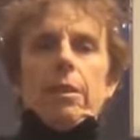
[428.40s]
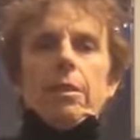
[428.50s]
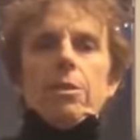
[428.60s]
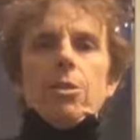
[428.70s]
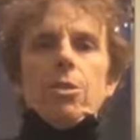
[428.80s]

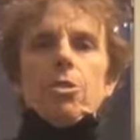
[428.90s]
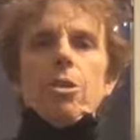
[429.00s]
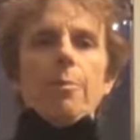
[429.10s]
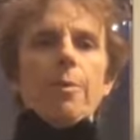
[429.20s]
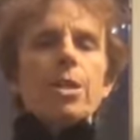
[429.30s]
And
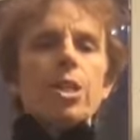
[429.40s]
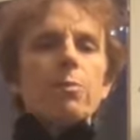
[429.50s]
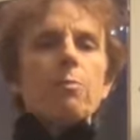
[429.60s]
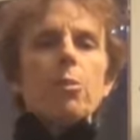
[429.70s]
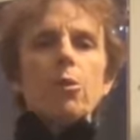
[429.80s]
drop, and
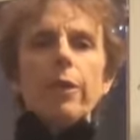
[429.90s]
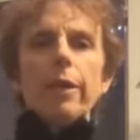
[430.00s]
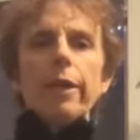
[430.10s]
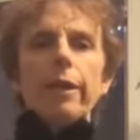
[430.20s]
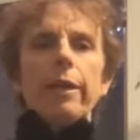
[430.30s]
just
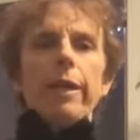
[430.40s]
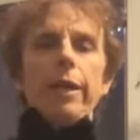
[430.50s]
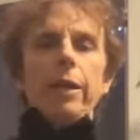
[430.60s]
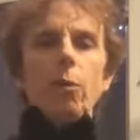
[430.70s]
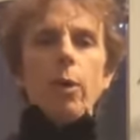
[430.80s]
moving
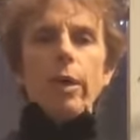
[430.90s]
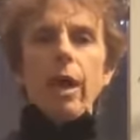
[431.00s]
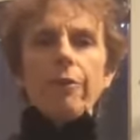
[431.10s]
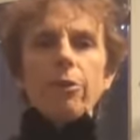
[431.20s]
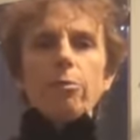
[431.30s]
in
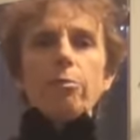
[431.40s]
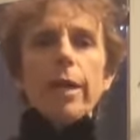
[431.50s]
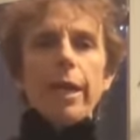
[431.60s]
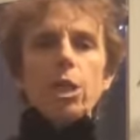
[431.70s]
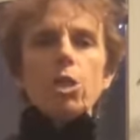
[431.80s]
whatever
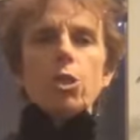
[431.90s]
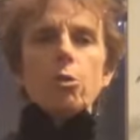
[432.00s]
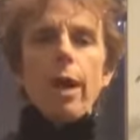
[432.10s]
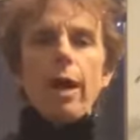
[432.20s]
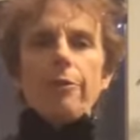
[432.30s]
range
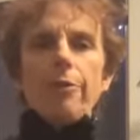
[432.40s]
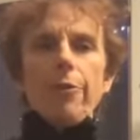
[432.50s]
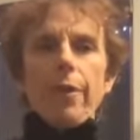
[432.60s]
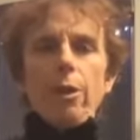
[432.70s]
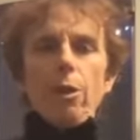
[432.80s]
you have
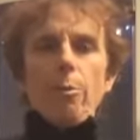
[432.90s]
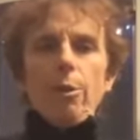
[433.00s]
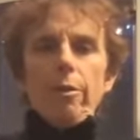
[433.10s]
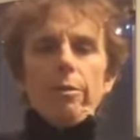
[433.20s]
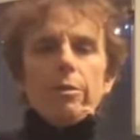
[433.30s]

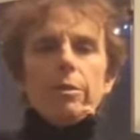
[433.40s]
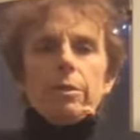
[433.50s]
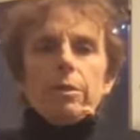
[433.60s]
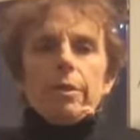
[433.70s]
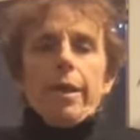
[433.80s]
available,
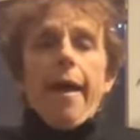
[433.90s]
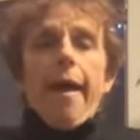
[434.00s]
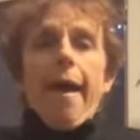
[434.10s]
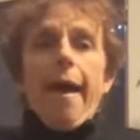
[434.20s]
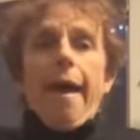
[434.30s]

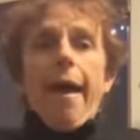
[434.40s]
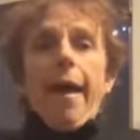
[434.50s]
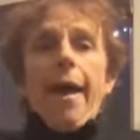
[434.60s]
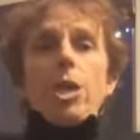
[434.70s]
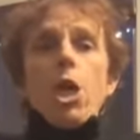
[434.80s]

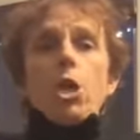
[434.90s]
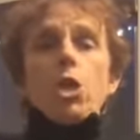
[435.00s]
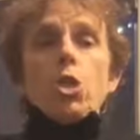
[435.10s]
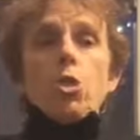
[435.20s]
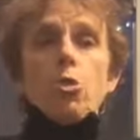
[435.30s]
and
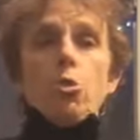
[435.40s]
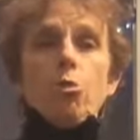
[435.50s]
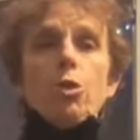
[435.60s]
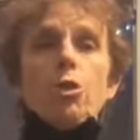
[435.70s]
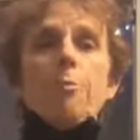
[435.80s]

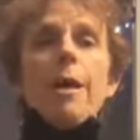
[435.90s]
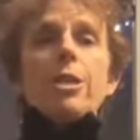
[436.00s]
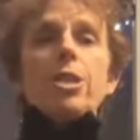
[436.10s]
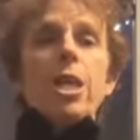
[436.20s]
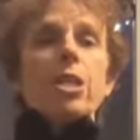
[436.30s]
use your
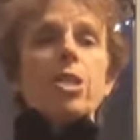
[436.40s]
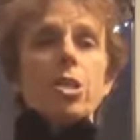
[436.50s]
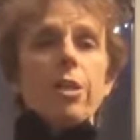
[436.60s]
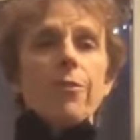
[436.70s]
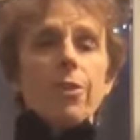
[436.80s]

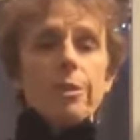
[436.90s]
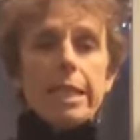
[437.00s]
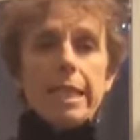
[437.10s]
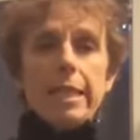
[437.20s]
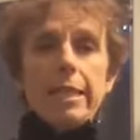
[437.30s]
imagination. If there's
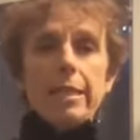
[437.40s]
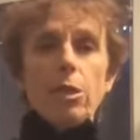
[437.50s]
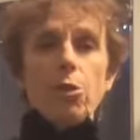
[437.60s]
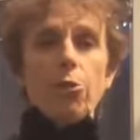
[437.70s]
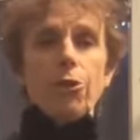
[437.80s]
anything
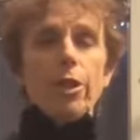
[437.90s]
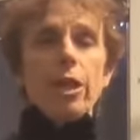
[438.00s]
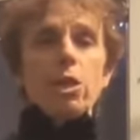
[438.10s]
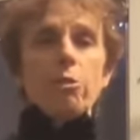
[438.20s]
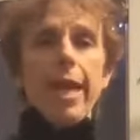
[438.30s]
that you feel
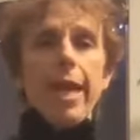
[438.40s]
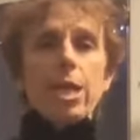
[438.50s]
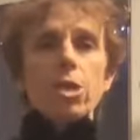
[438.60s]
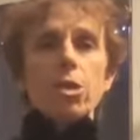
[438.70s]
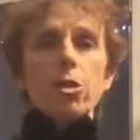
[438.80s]
like you
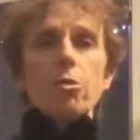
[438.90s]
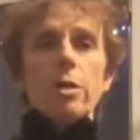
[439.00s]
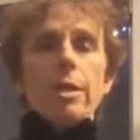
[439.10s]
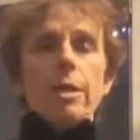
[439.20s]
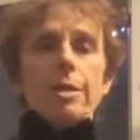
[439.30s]
can't
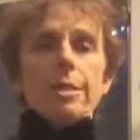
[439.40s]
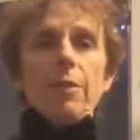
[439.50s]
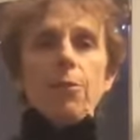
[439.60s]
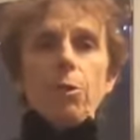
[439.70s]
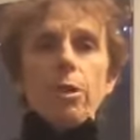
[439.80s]
do, see
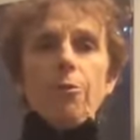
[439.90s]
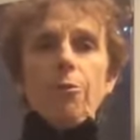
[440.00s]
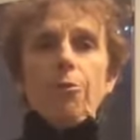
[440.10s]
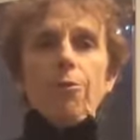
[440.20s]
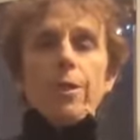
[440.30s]
if you
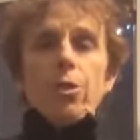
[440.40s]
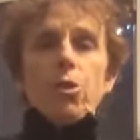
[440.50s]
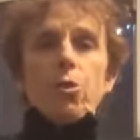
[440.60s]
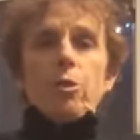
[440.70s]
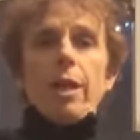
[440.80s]
can
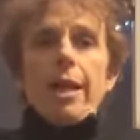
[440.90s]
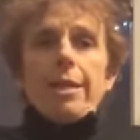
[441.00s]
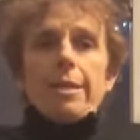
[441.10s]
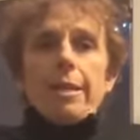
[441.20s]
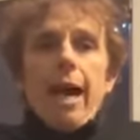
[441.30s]

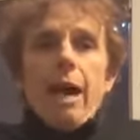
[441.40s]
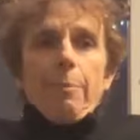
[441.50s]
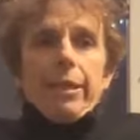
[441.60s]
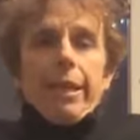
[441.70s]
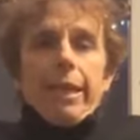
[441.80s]
visualize it
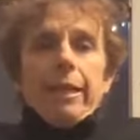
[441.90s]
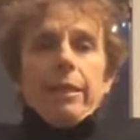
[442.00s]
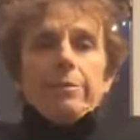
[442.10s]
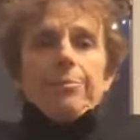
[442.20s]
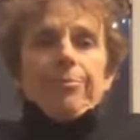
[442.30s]
happening,